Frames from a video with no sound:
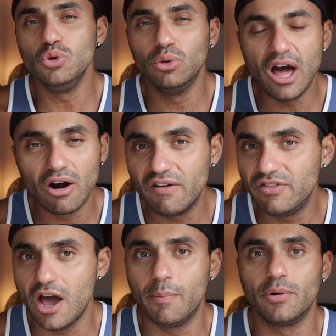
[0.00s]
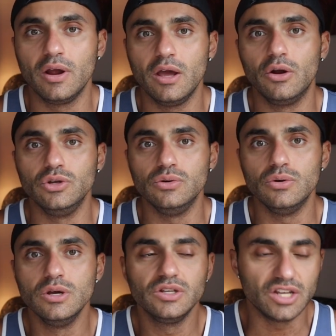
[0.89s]
You let her have the upper hand on
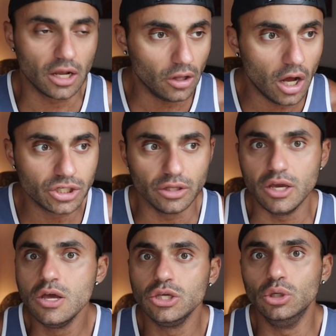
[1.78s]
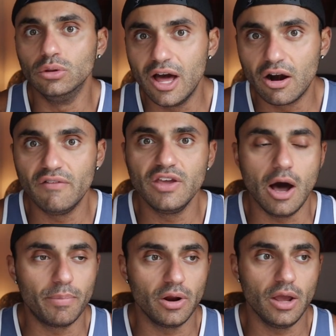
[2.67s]
you psychologically. You let her have the
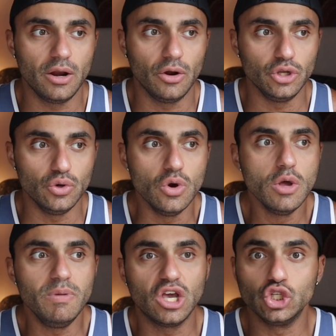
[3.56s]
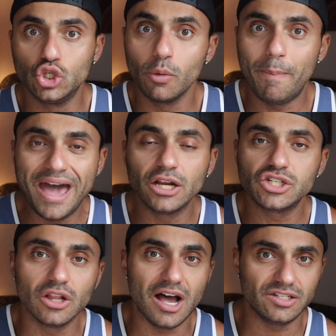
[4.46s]
upper hand on you because you're
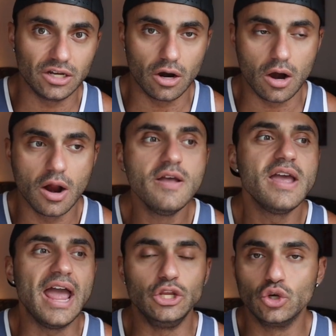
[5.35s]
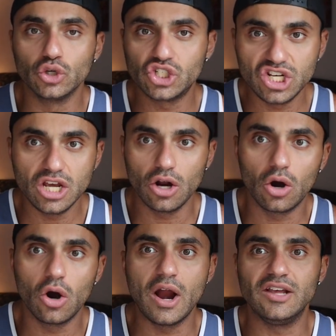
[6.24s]
pedestalizing her and you're seeing
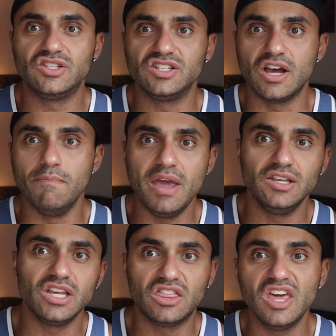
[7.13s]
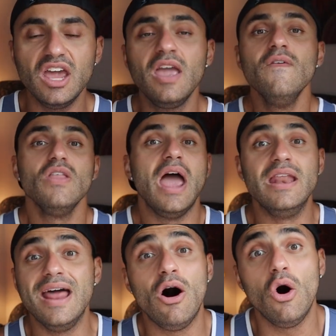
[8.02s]
her as this amazing thing.
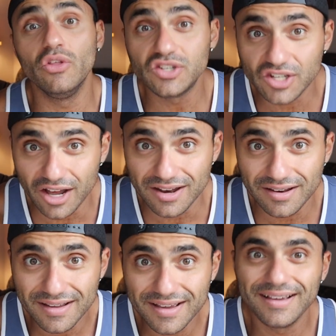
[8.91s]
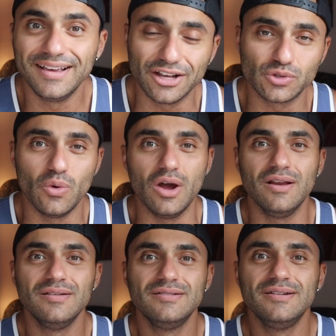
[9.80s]
And now all of a sudden, guess what?